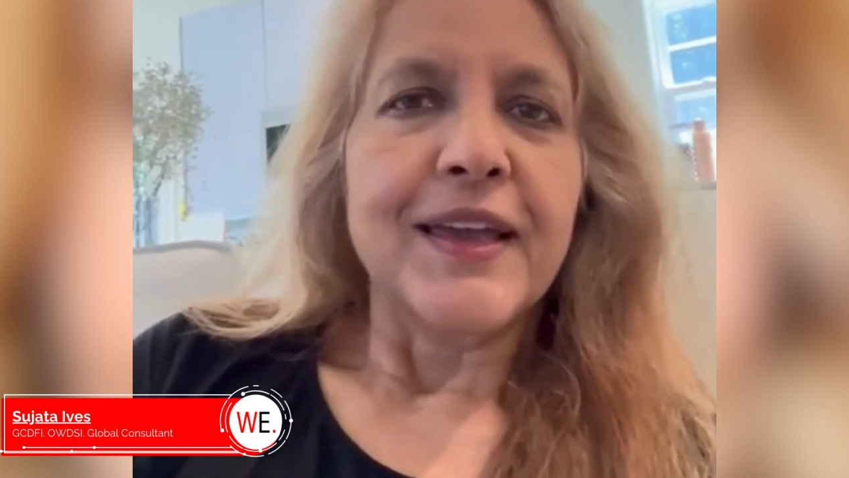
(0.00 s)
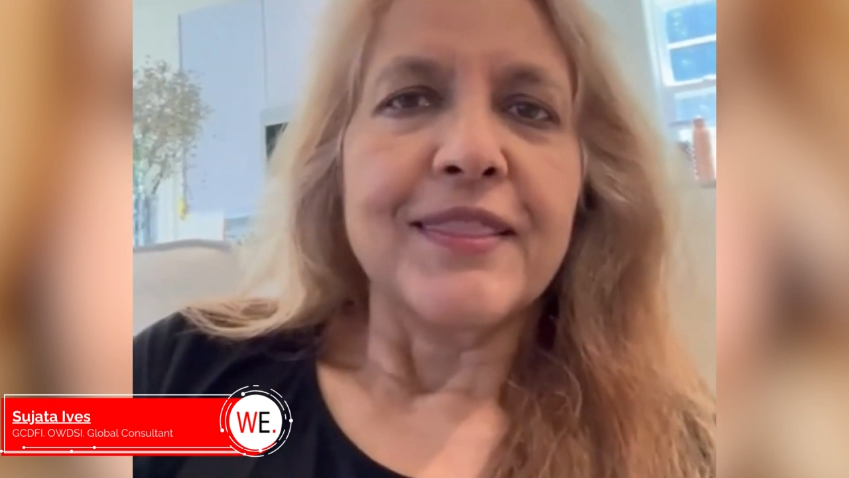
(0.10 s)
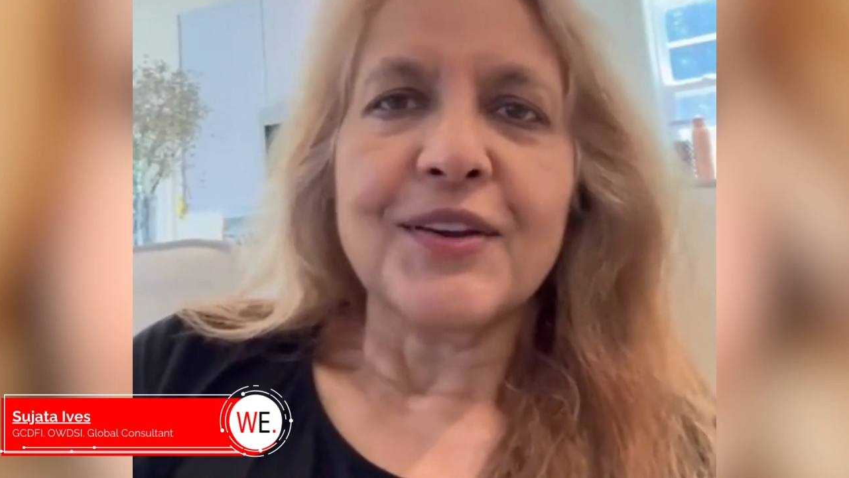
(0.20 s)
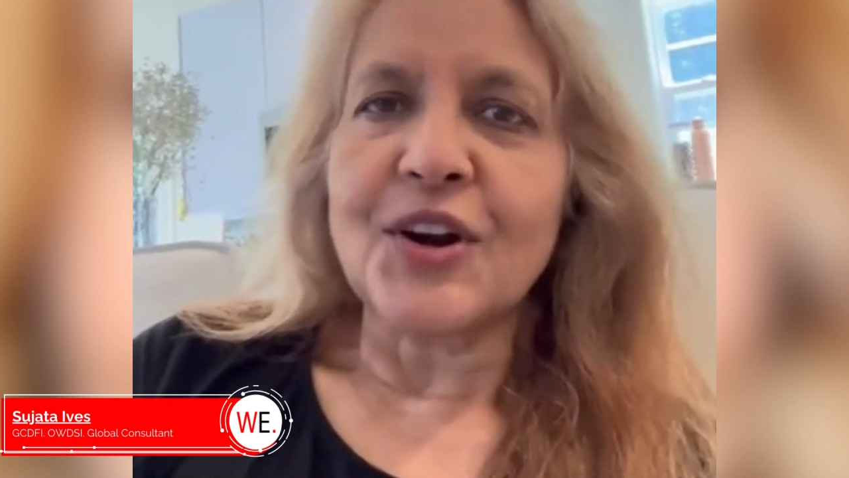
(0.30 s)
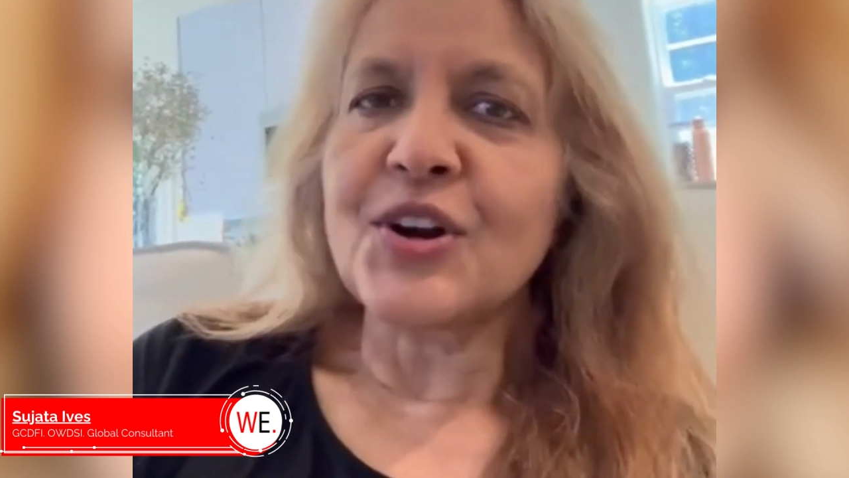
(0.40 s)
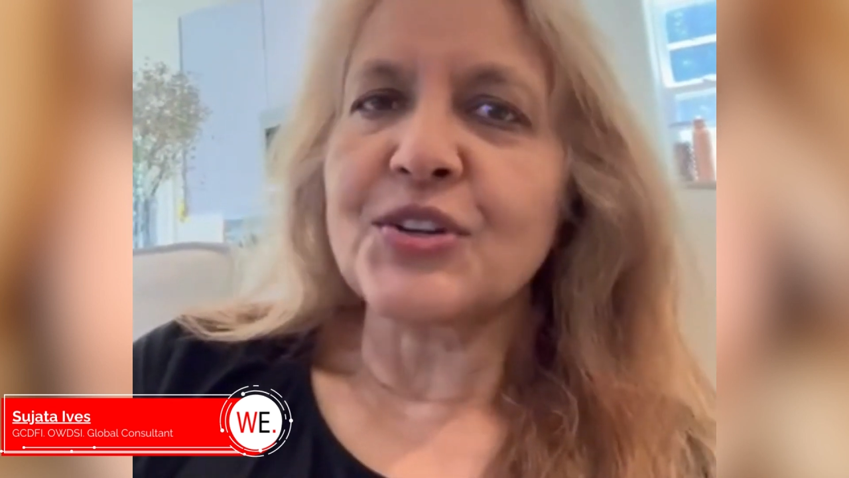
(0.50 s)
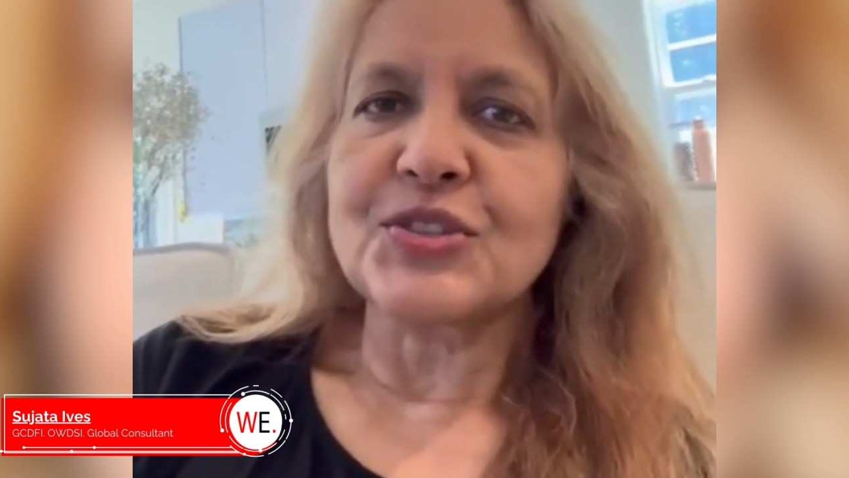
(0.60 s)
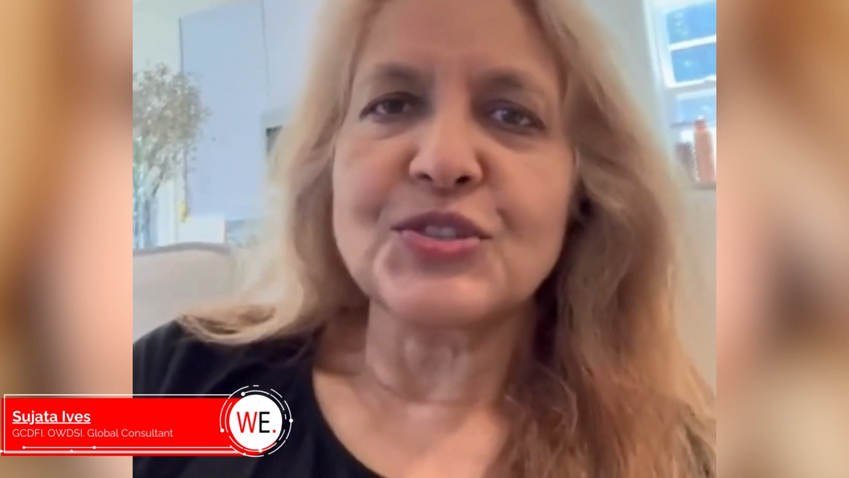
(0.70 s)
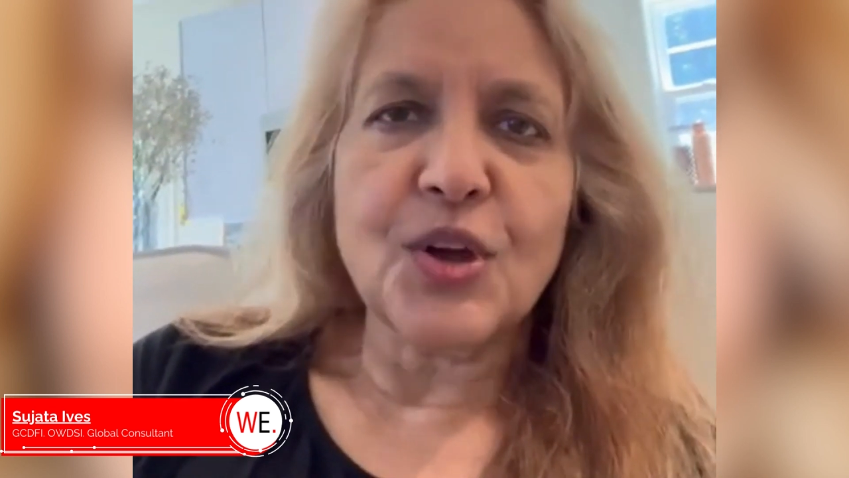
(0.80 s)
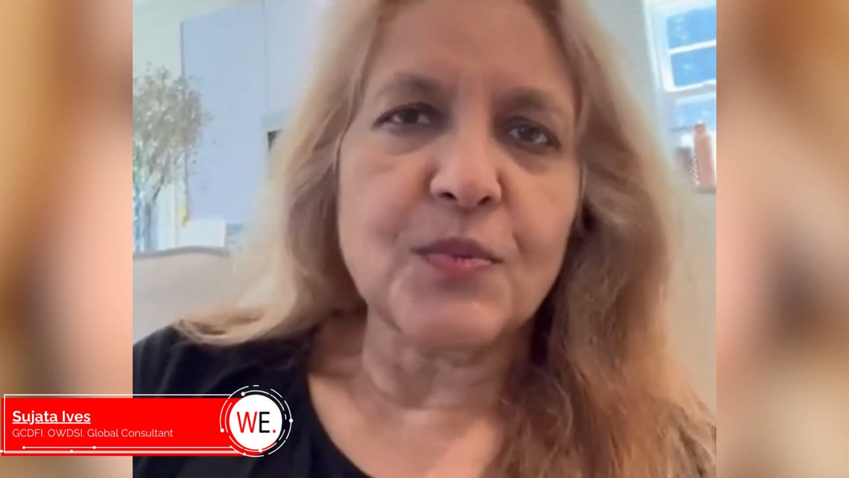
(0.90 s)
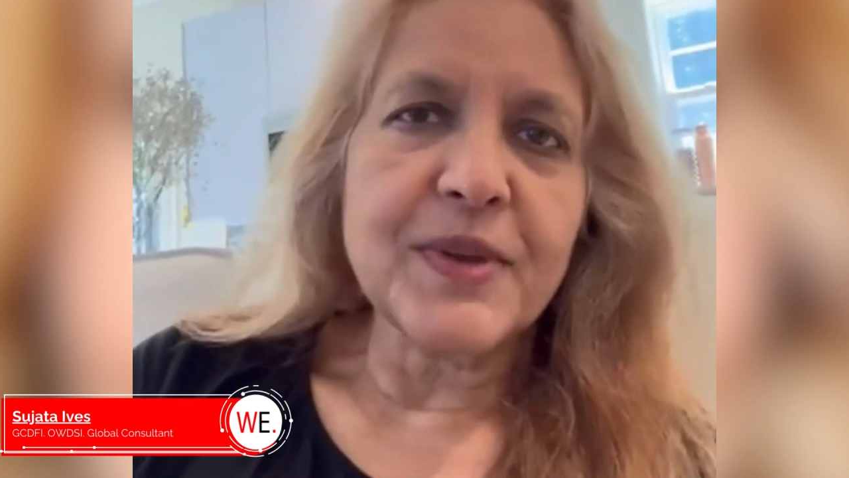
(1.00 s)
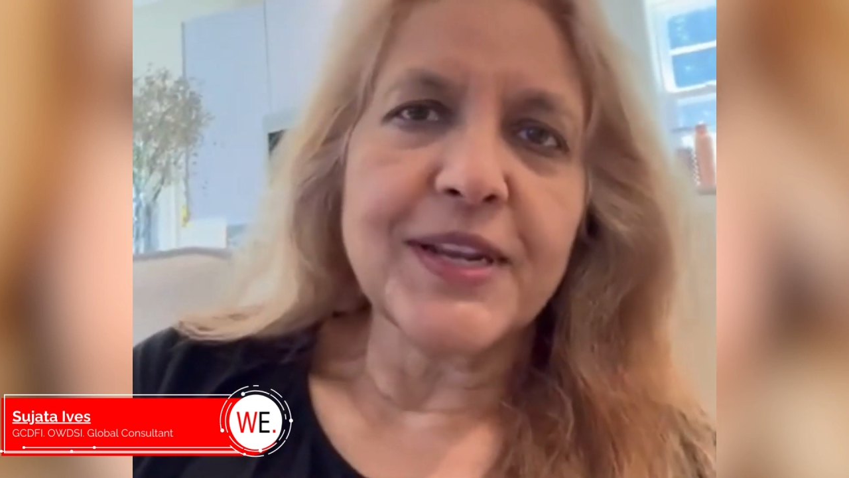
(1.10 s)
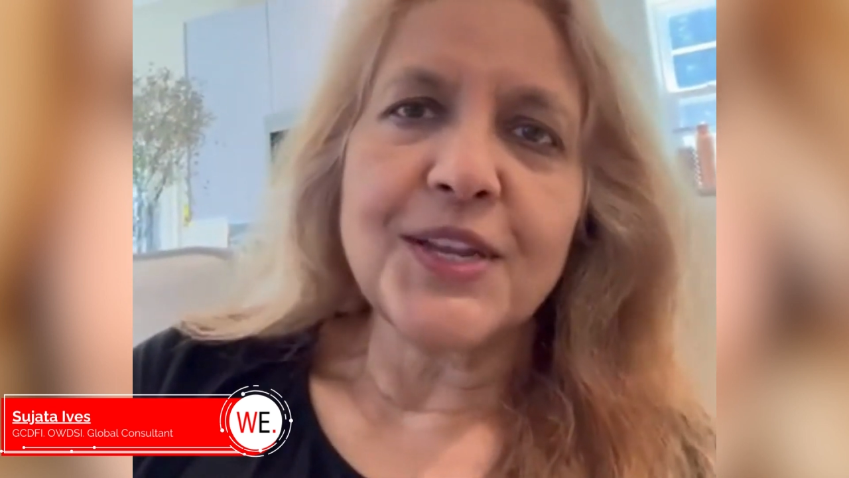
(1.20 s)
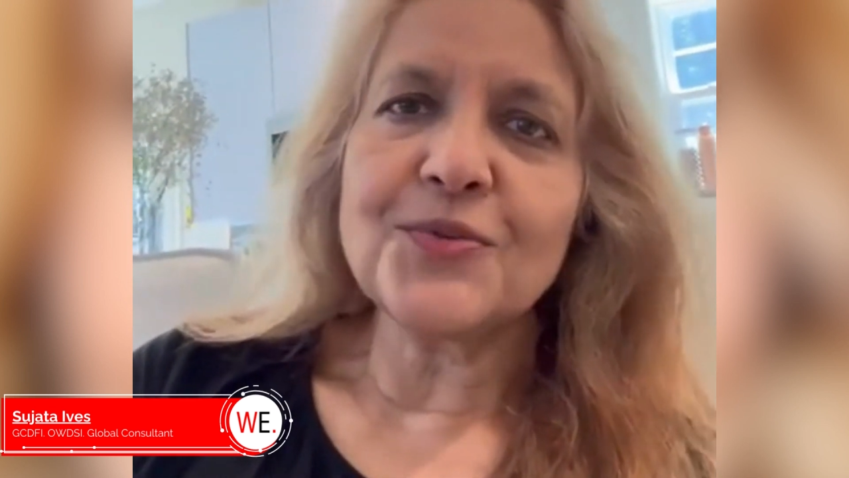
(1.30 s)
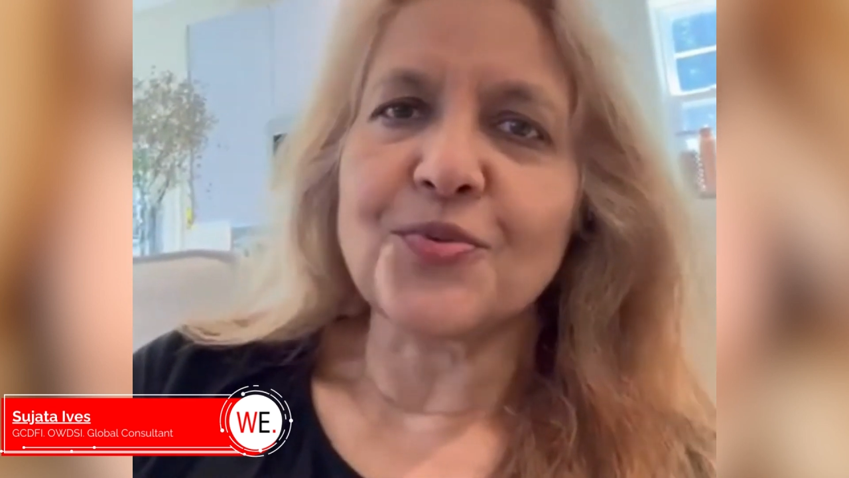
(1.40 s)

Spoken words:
There are so many